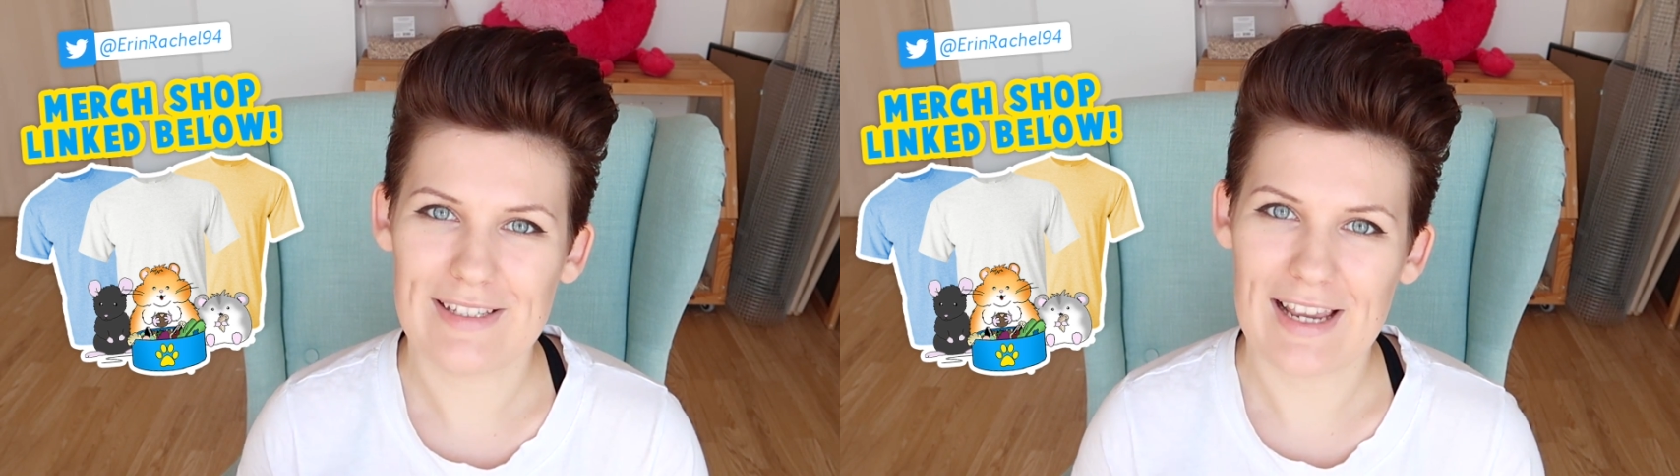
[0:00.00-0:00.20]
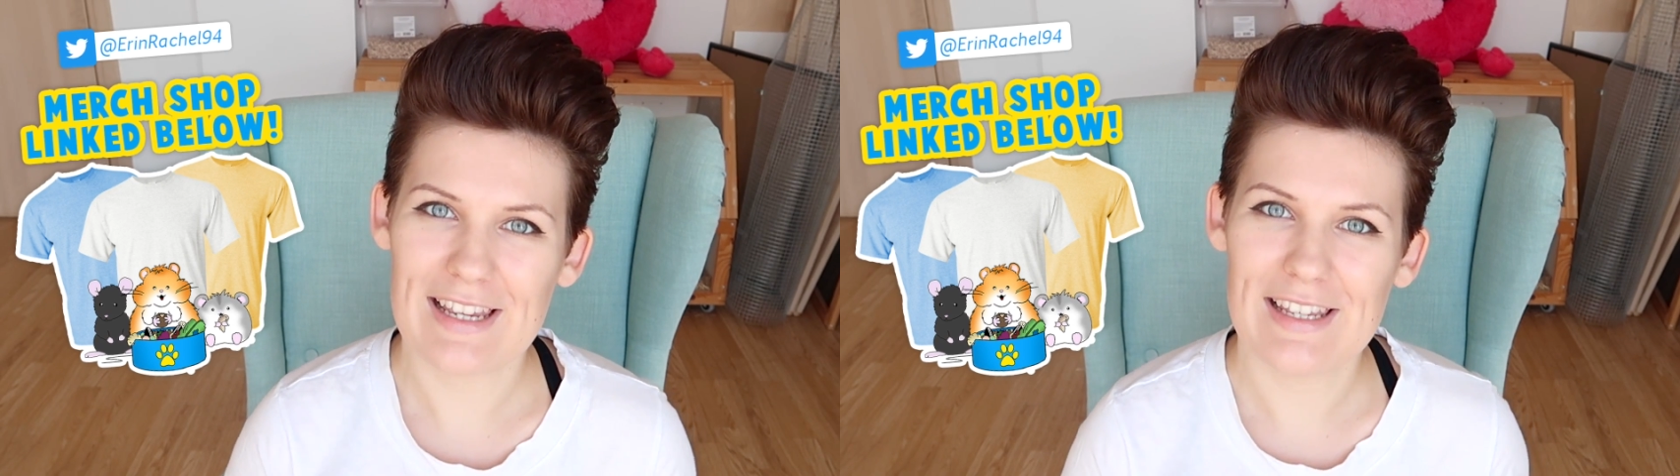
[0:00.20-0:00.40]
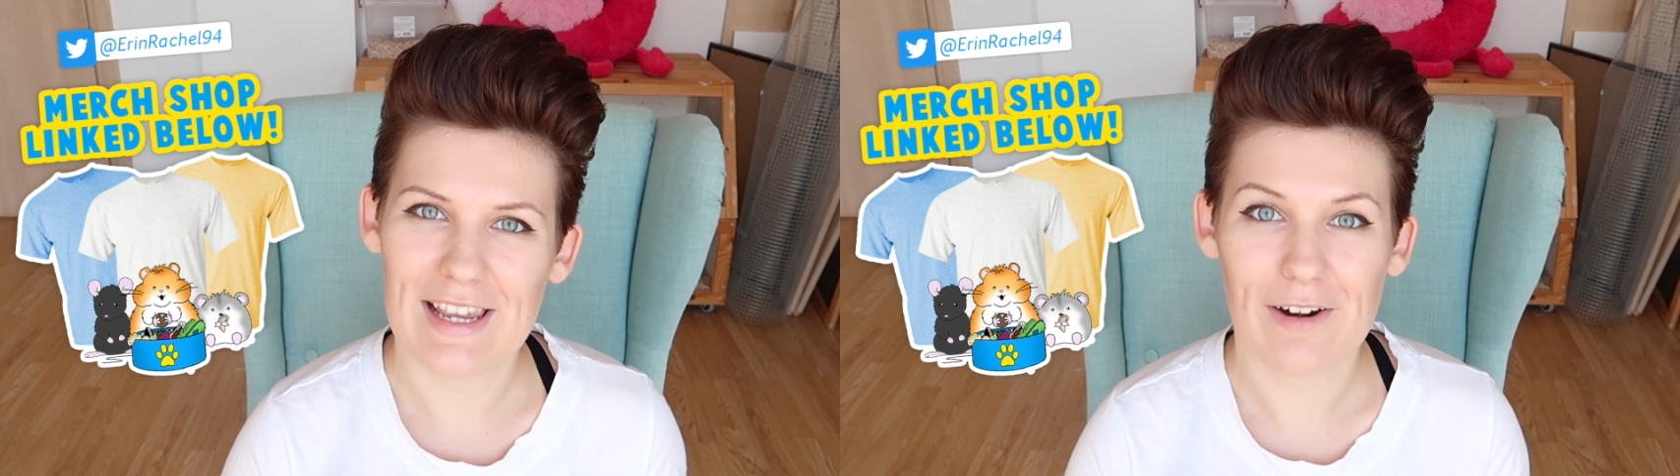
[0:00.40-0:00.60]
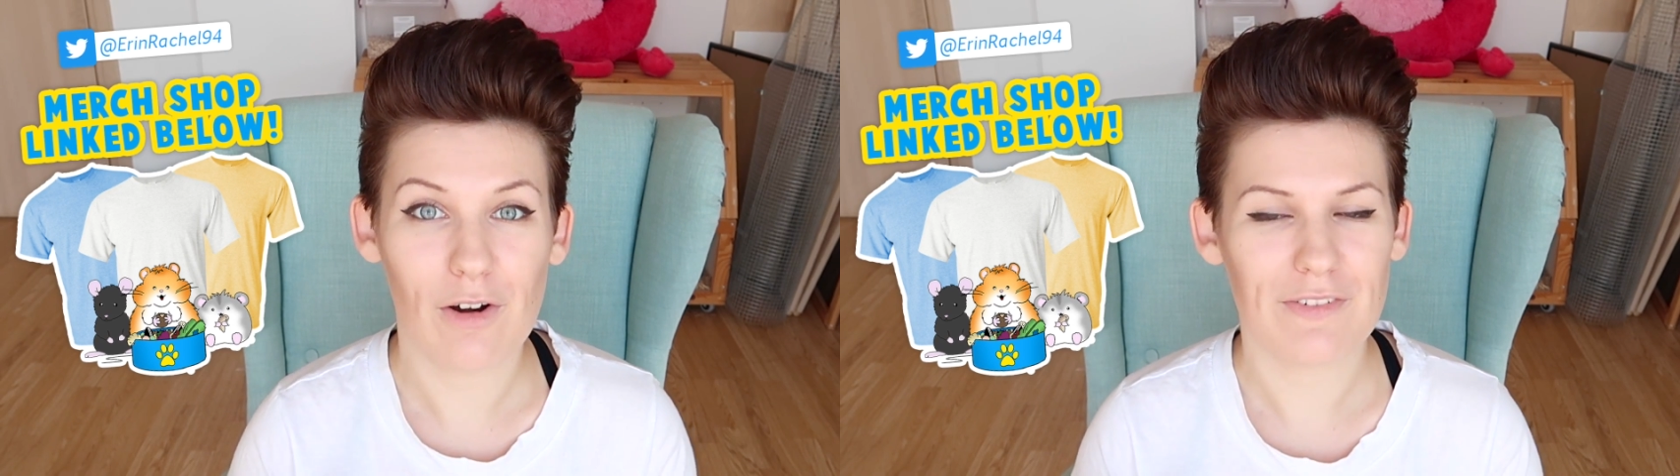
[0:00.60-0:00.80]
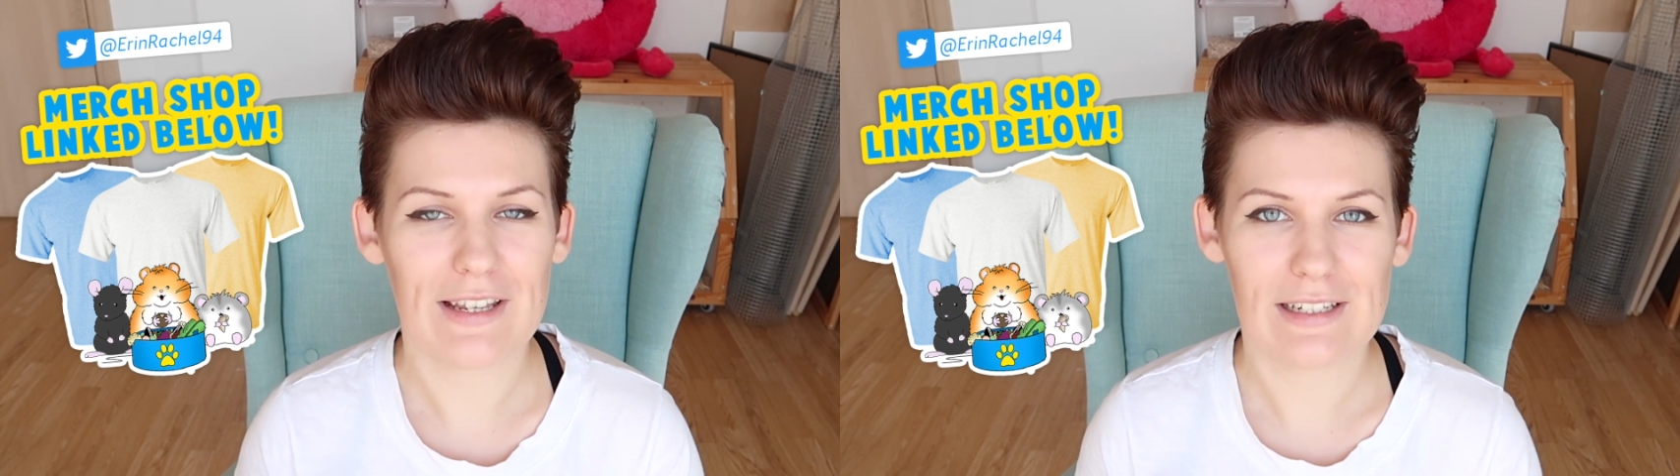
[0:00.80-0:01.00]
taking care
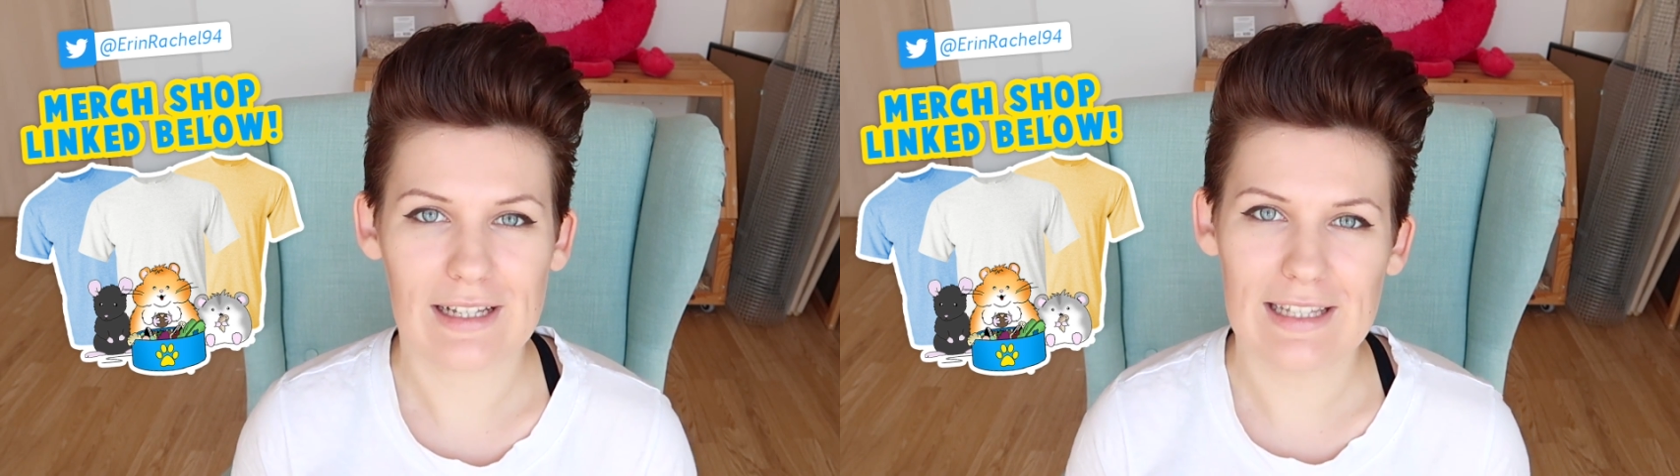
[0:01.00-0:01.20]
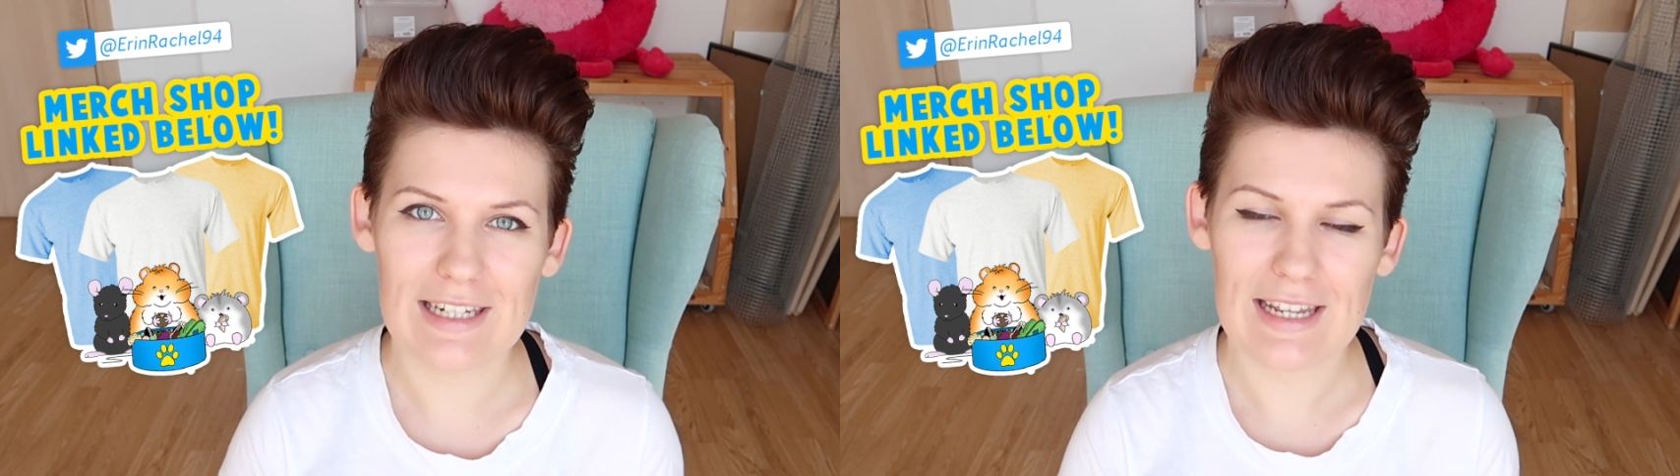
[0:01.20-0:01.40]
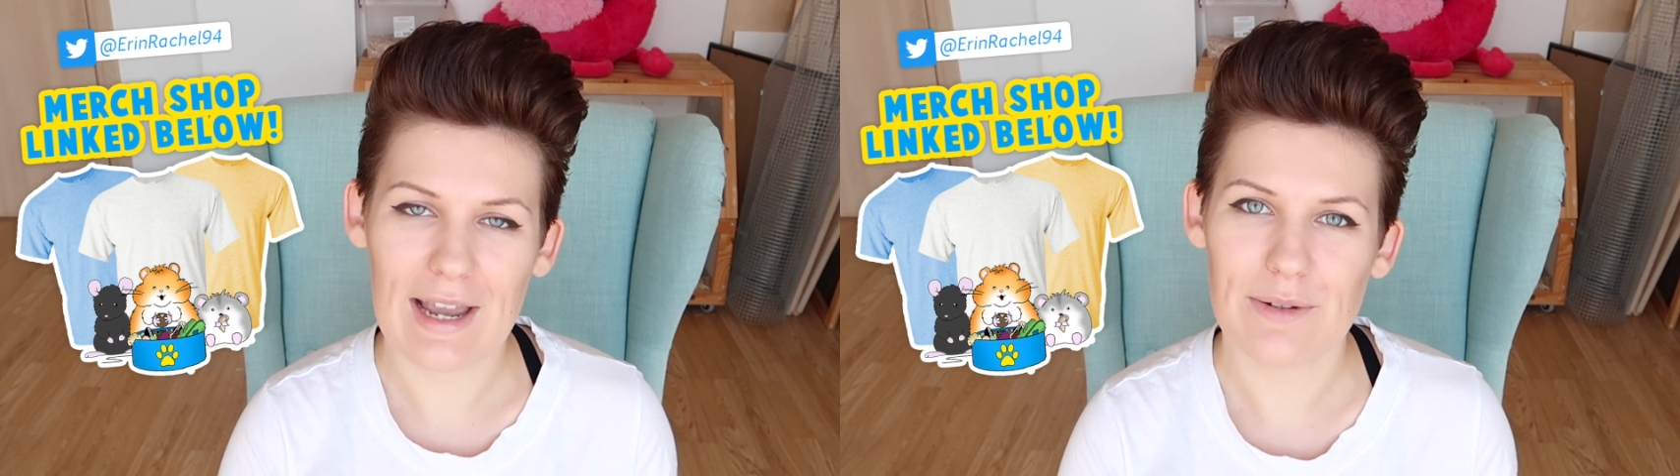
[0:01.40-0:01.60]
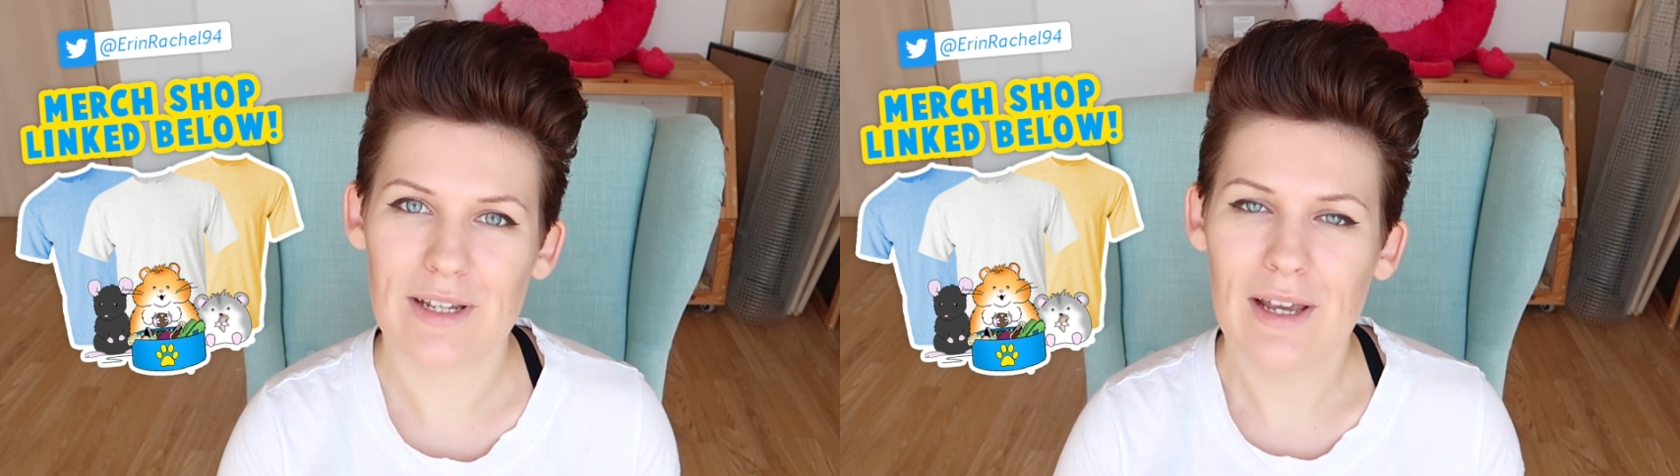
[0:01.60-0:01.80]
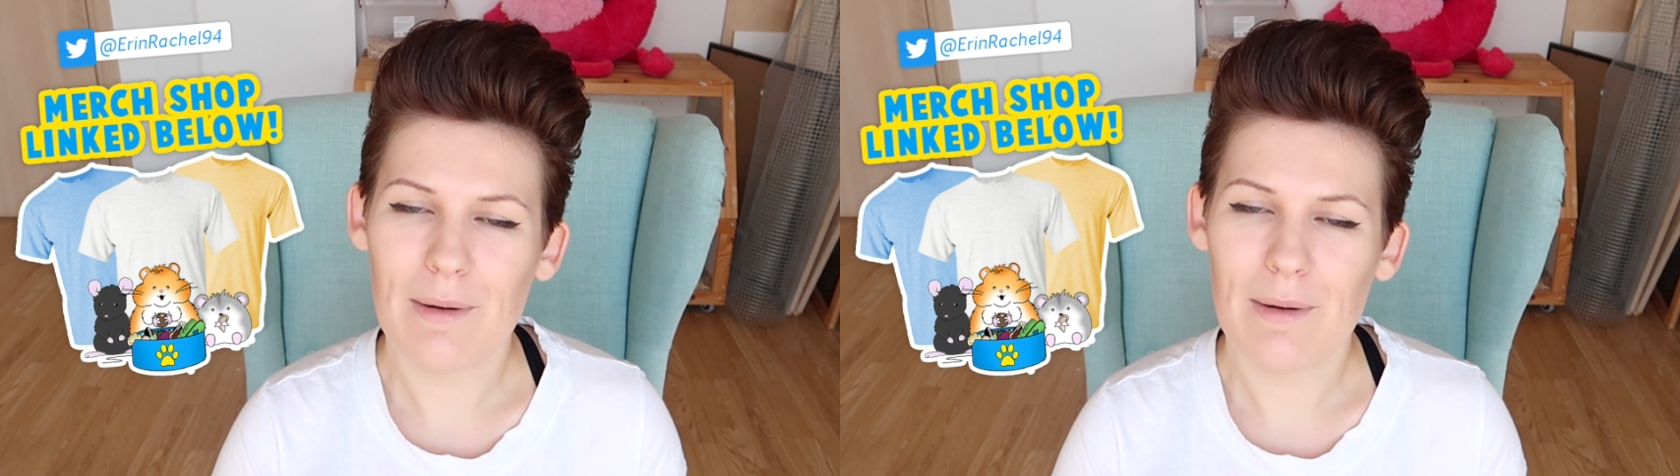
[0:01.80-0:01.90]
of and cleaning out